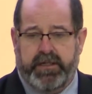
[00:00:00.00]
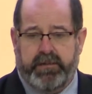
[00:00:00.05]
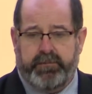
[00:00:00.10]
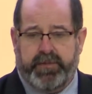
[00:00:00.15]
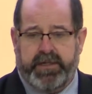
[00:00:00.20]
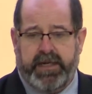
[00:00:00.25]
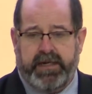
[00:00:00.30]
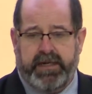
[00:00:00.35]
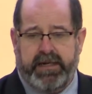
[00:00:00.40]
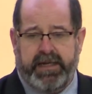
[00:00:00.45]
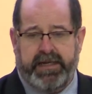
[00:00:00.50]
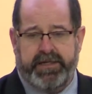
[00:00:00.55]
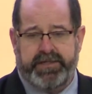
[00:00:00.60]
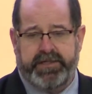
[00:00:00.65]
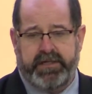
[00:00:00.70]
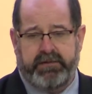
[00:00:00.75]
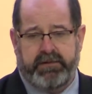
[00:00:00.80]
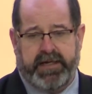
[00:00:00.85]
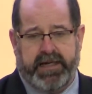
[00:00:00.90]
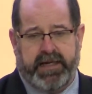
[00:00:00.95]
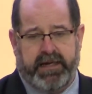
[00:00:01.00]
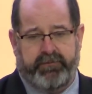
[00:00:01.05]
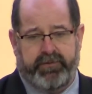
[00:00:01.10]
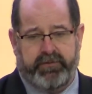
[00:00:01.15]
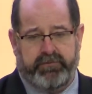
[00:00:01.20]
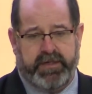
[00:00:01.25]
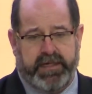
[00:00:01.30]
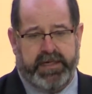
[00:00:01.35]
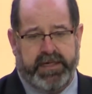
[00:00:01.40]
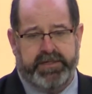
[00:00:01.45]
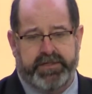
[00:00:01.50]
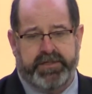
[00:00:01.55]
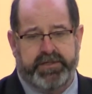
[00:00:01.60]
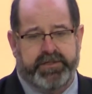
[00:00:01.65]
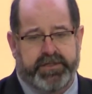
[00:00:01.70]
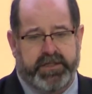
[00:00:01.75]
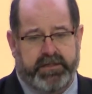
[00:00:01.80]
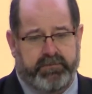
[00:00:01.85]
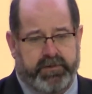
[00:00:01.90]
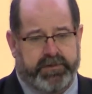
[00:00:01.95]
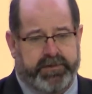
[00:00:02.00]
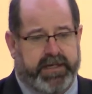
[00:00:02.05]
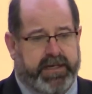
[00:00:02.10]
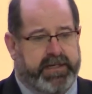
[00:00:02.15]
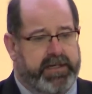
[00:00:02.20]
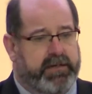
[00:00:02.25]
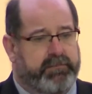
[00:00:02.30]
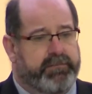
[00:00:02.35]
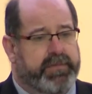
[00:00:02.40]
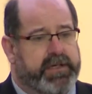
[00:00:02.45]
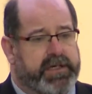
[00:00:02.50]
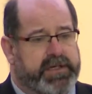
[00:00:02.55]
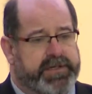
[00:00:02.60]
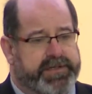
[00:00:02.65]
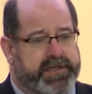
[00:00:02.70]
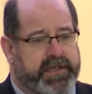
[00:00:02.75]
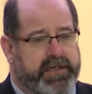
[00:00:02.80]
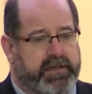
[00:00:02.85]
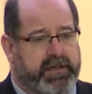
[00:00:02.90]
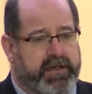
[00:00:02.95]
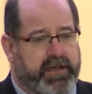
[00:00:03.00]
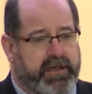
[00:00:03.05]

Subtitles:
But unless you have a relationship with that young person,